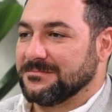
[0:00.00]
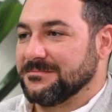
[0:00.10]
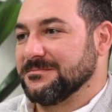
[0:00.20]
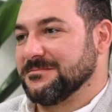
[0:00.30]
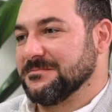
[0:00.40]

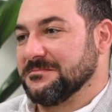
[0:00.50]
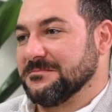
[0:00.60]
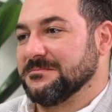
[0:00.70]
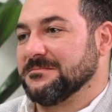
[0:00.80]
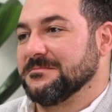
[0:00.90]

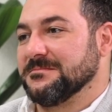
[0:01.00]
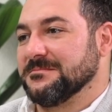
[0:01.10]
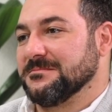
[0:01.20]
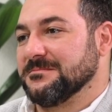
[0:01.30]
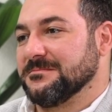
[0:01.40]

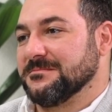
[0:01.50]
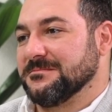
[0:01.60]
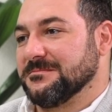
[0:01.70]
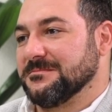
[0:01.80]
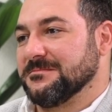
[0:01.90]

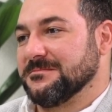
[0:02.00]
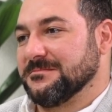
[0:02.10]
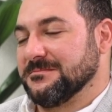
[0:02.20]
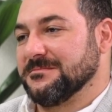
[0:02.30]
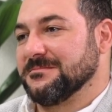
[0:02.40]

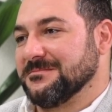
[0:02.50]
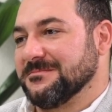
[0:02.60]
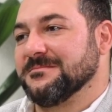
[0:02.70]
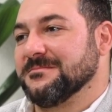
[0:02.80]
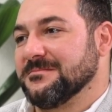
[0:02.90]

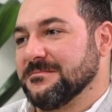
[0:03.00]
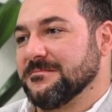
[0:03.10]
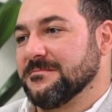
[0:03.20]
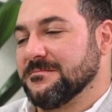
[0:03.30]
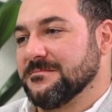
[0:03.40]

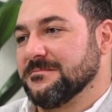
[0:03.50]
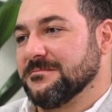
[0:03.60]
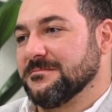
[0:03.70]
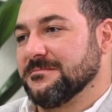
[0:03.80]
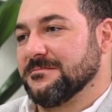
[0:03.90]

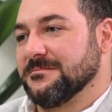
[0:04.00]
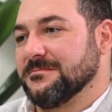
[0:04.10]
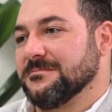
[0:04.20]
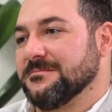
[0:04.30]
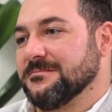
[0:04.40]

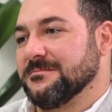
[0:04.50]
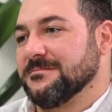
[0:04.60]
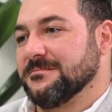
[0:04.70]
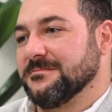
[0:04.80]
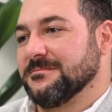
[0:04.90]

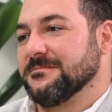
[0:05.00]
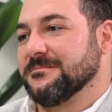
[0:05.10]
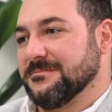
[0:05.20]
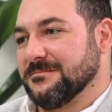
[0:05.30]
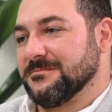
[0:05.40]

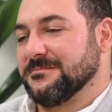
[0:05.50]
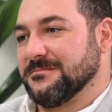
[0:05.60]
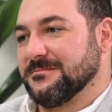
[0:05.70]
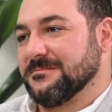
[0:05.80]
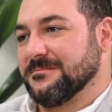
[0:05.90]

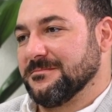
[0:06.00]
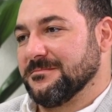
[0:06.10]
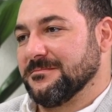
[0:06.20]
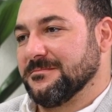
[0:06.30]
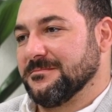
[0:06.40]

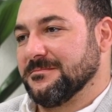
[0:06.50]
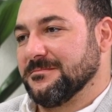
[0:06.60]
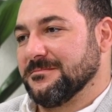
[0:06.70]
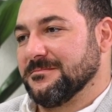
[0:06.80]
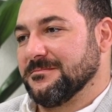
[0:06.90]

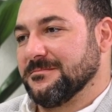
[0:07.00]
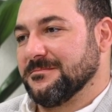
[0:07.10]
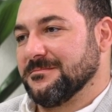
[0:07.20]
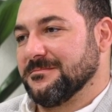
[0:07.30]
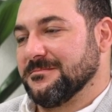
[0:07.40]

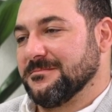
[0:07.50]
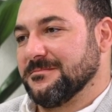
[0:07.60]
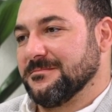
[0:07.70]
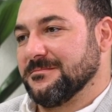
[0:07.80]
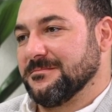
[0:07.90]
(not speaking)